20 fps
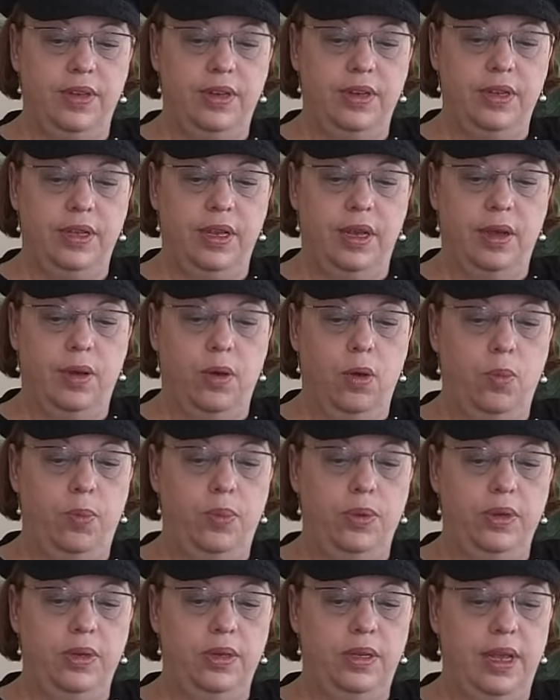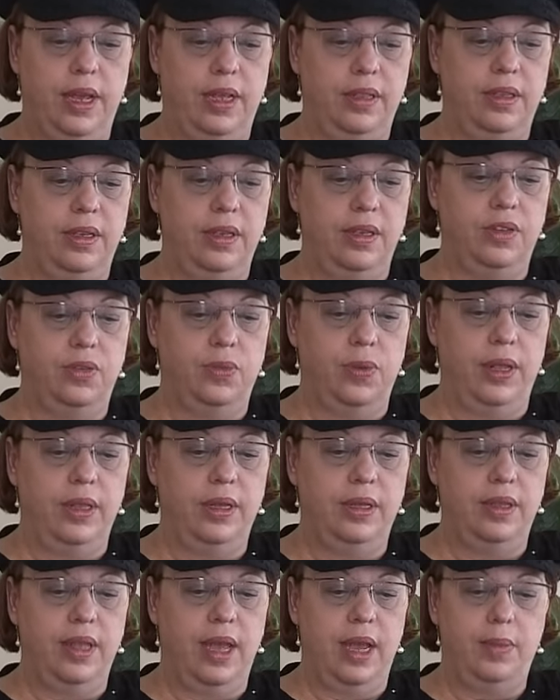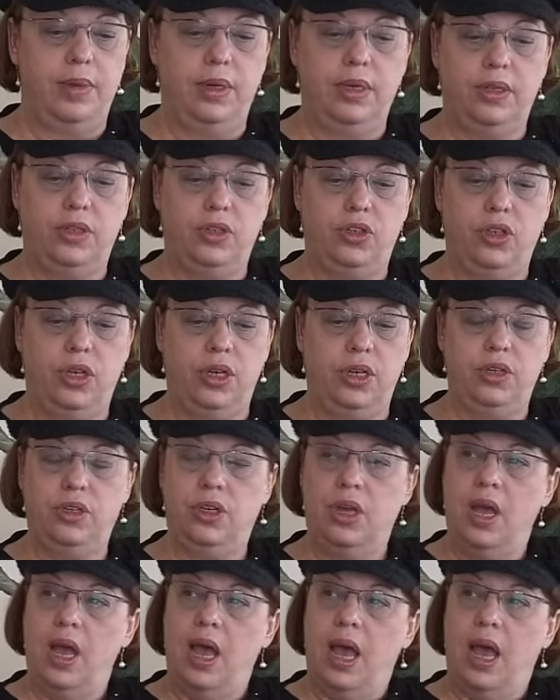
India opened at the Israeli Diamond Exchange.